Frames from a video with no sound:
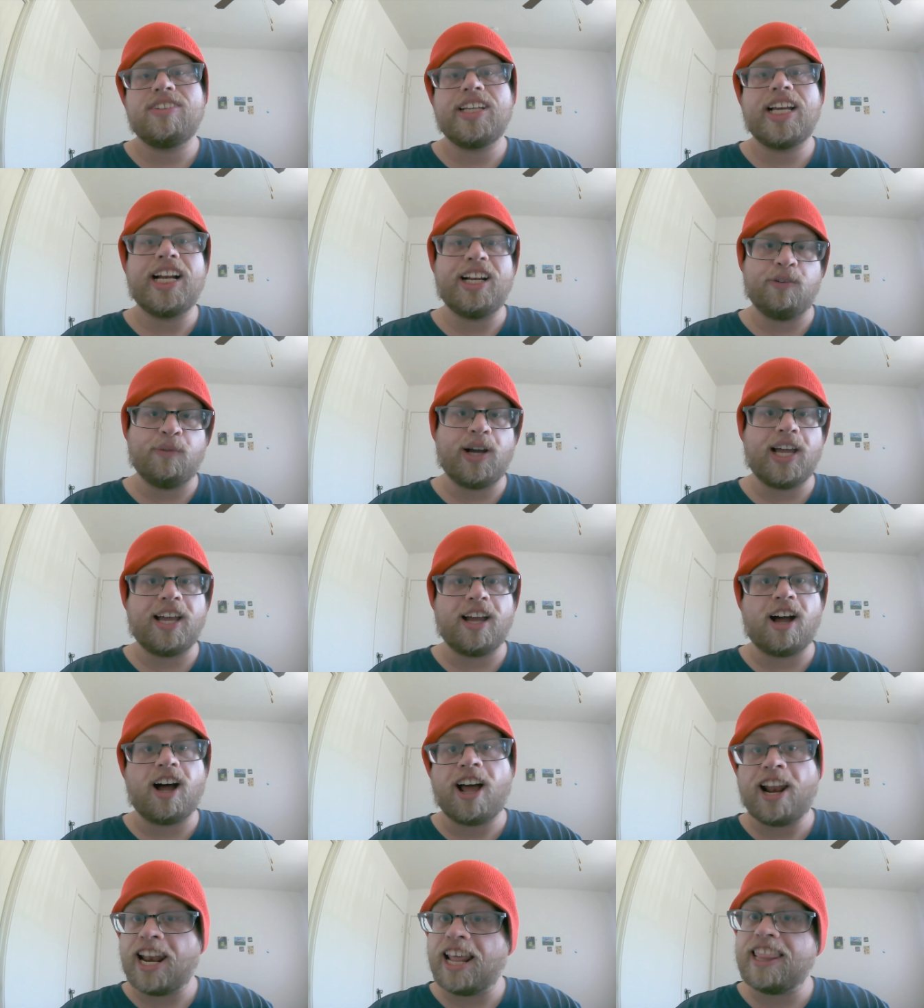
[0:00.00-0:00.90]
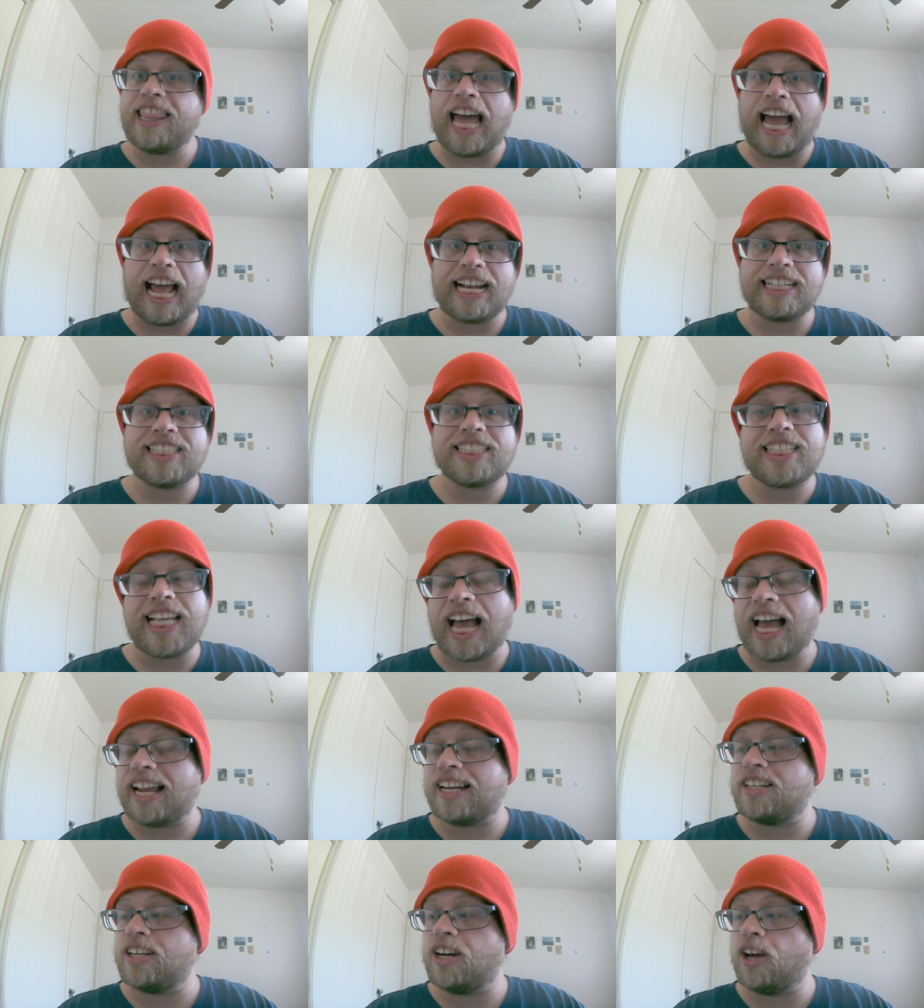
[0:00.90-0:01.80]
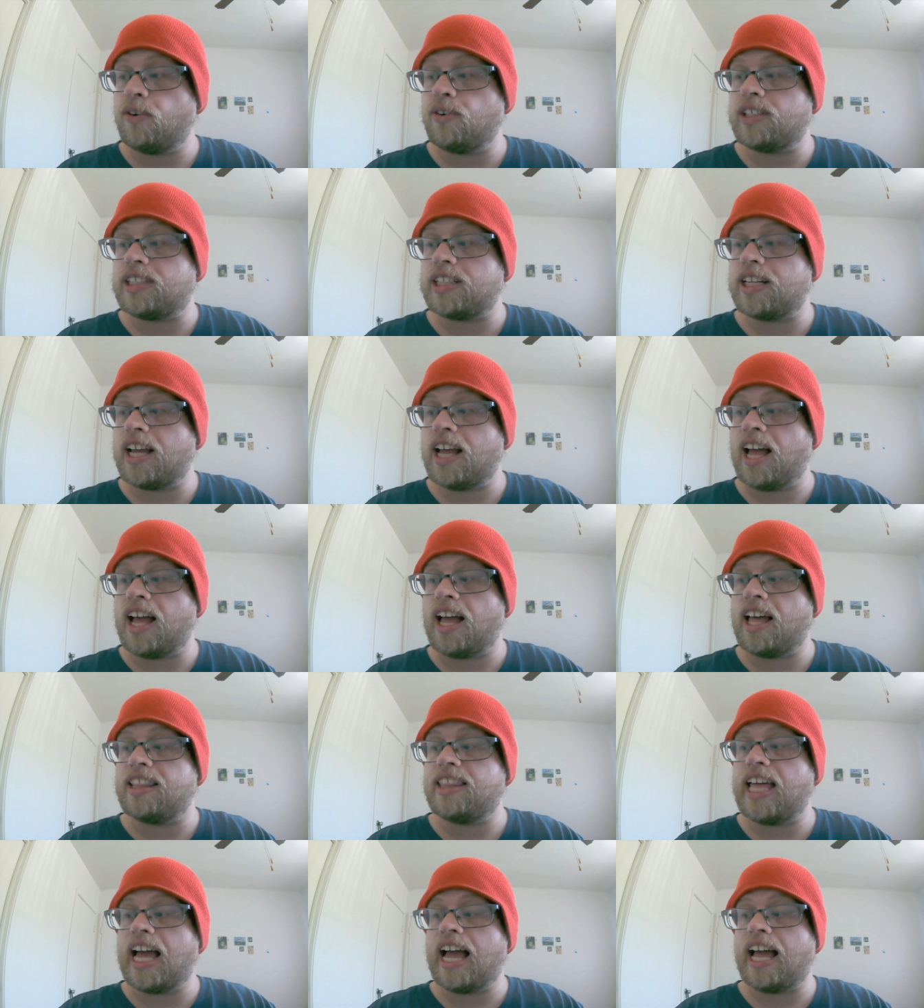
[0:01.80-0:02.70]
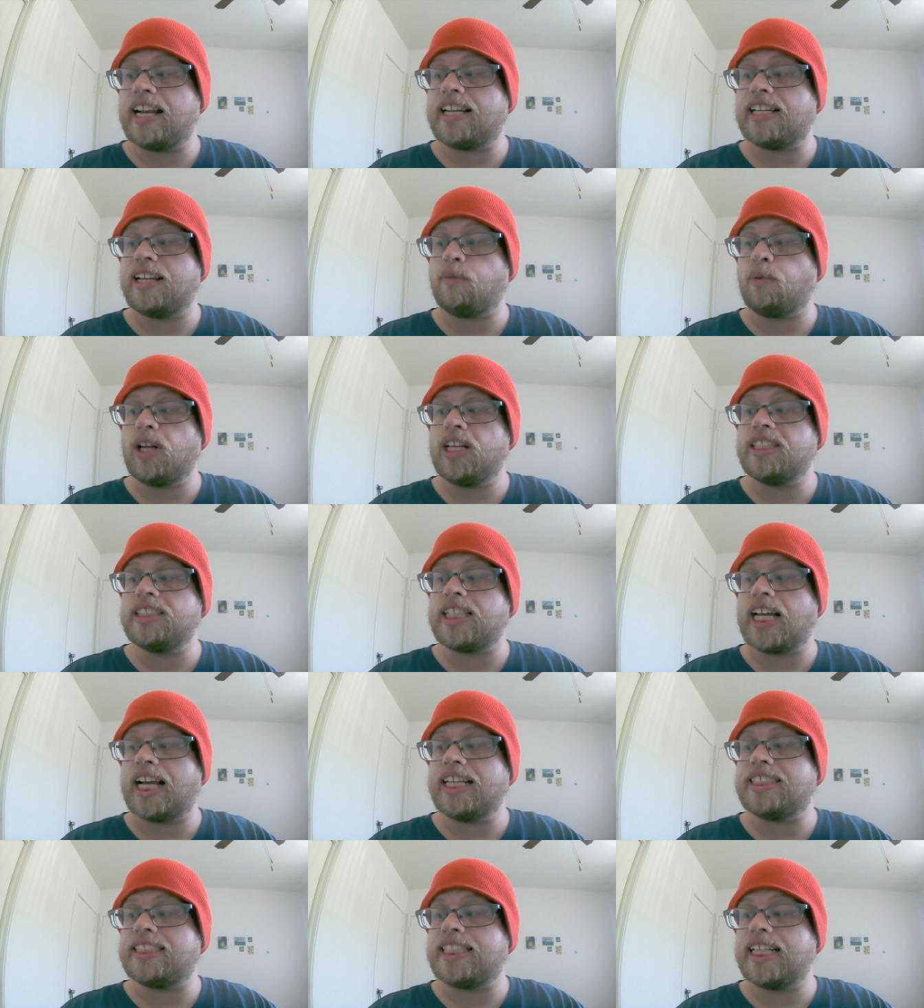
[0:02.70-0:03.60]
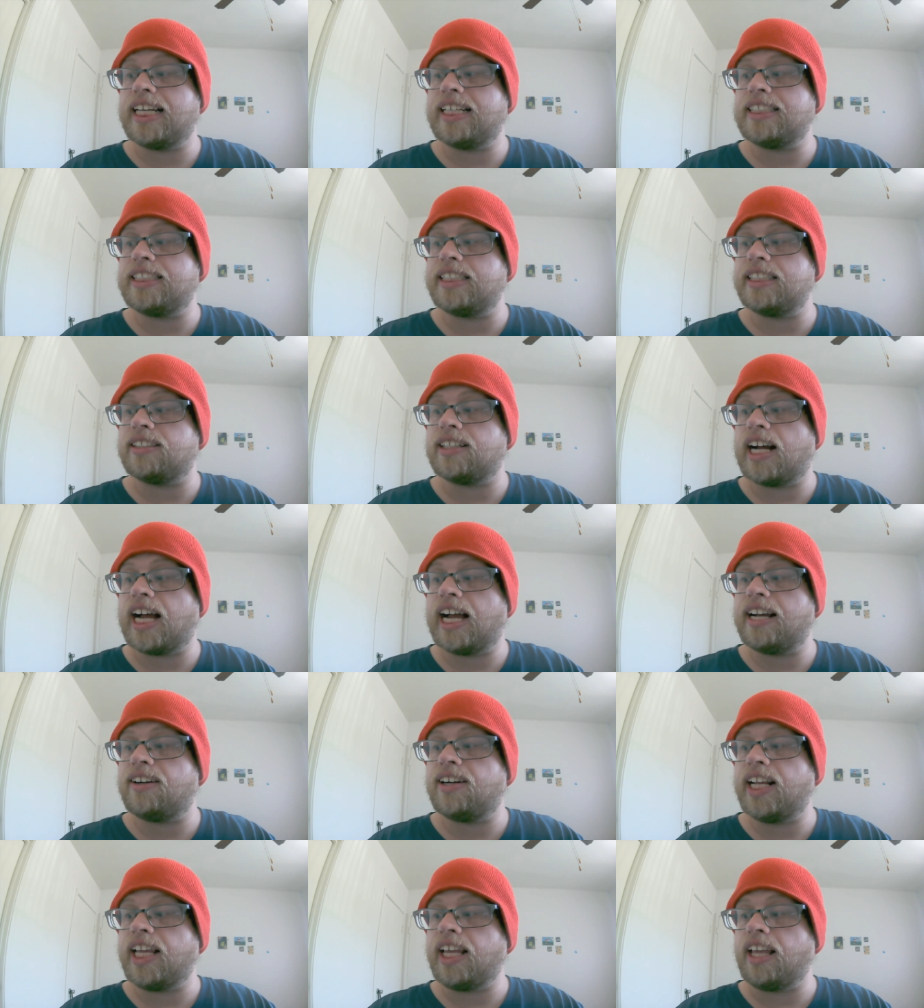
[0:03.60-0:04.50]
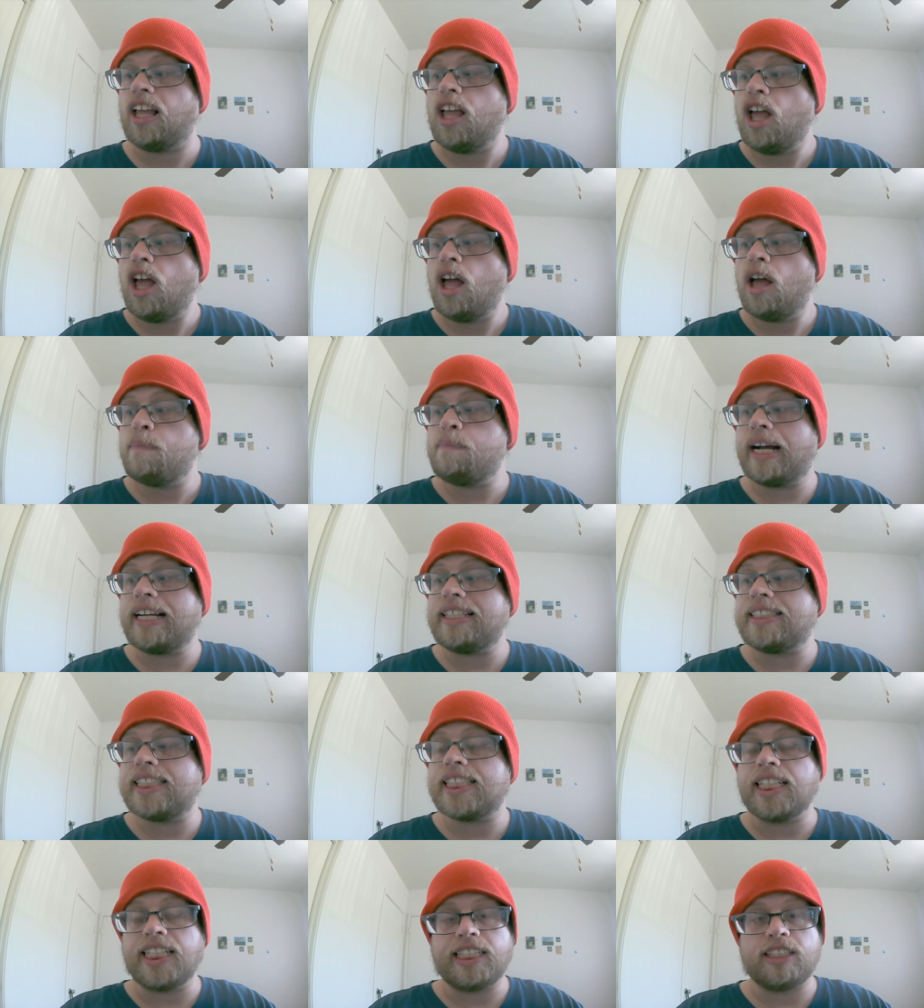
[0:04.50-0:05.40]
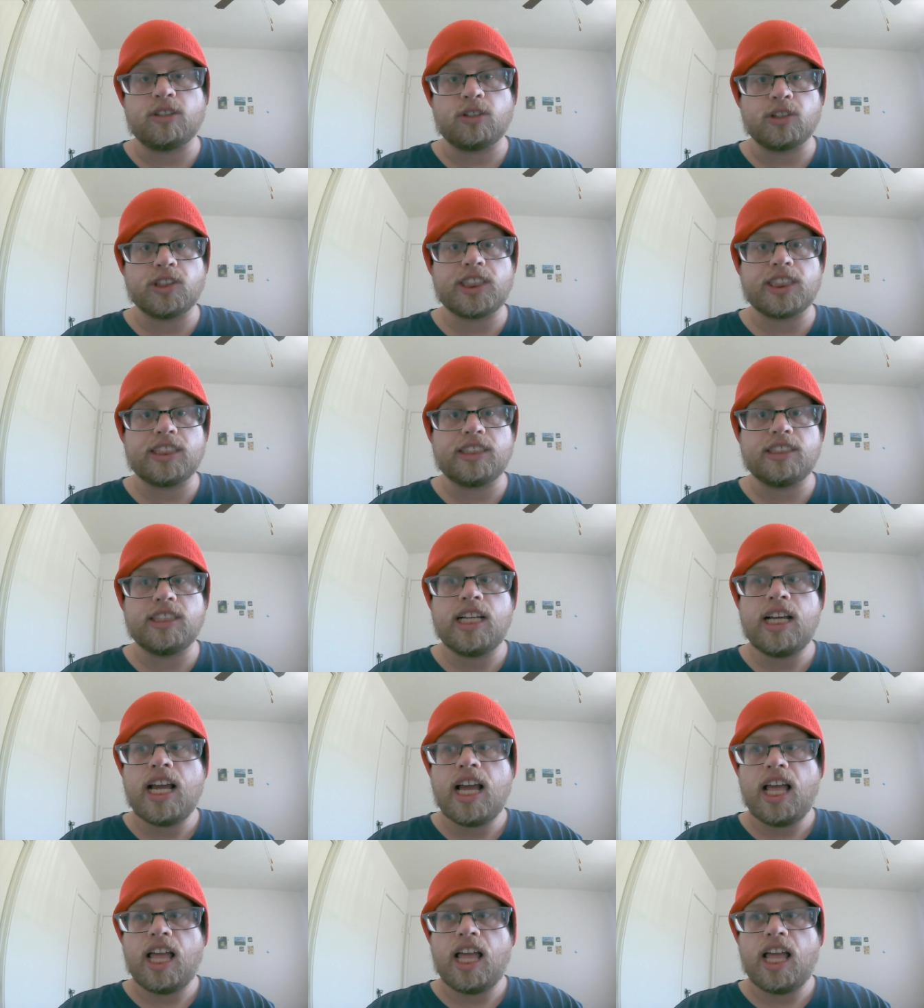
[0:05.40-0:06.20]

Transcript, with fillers: Anyway, on that sad note, uh, that was I Stand Here Ironing by Tillie Olsen.